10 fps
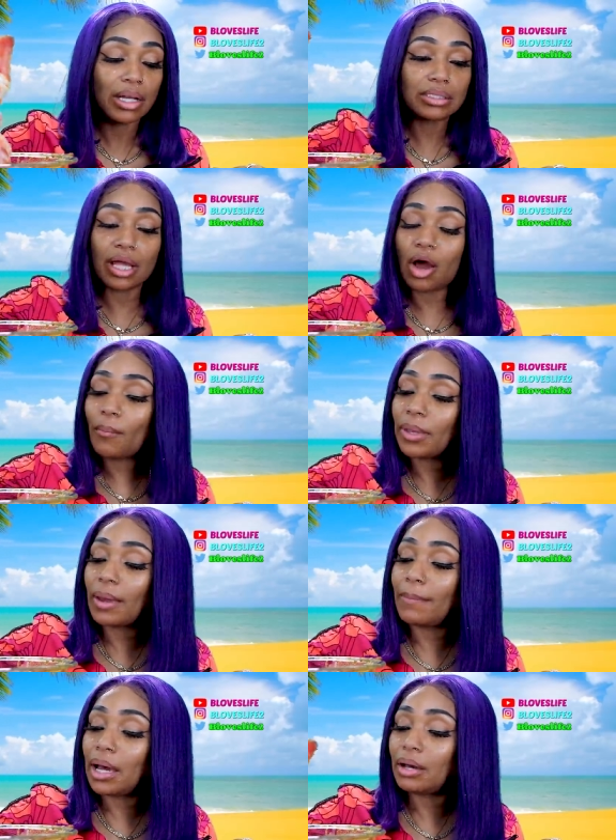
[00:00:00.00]
Tell me
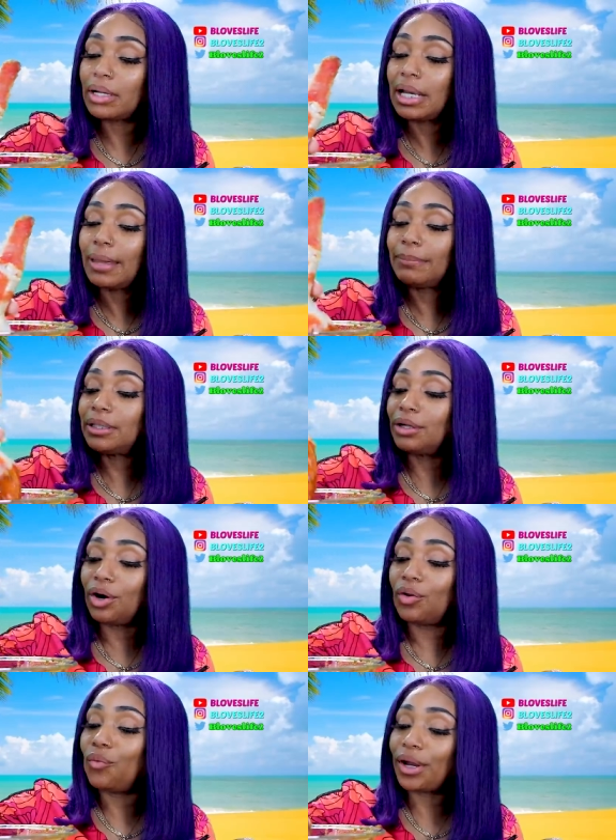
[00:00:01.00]
about it. Let me
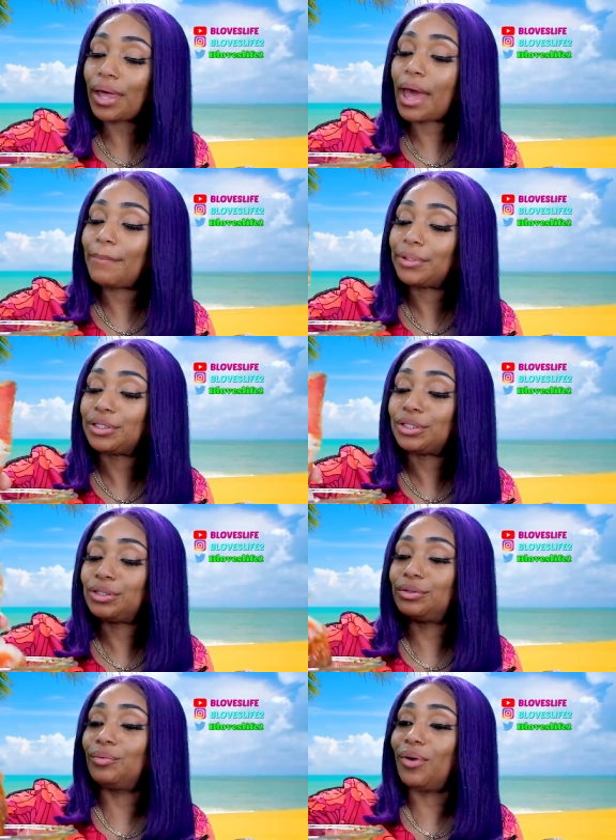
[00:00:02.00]
know what happened to
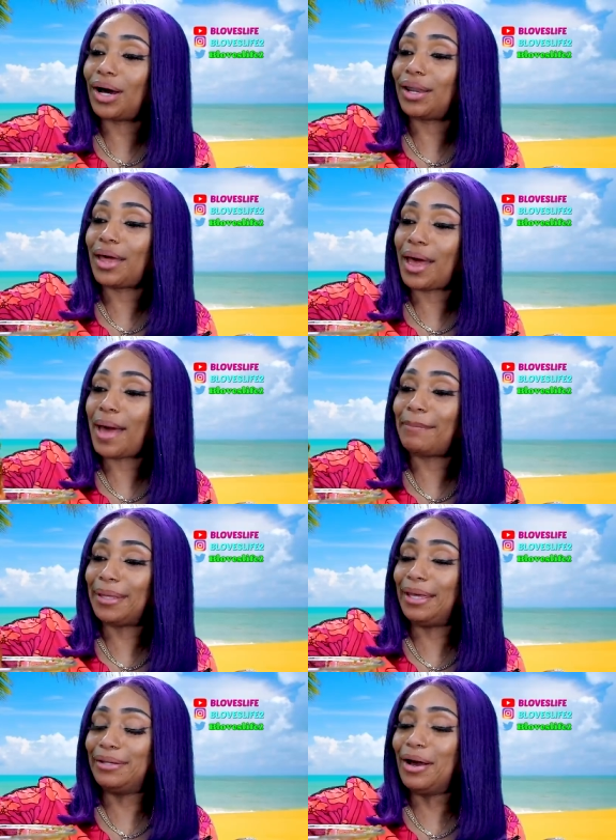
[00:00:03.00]
you. What
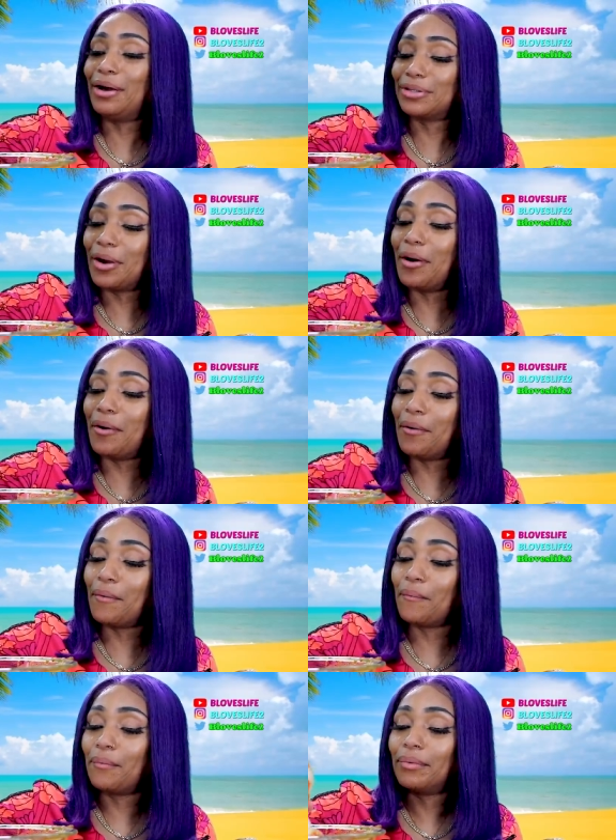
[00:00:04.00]
happened to
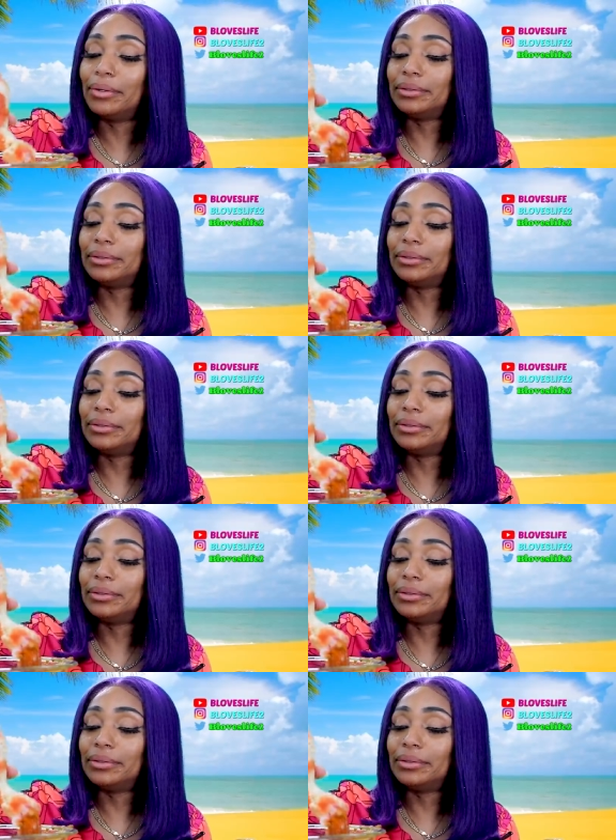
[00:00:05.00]
you?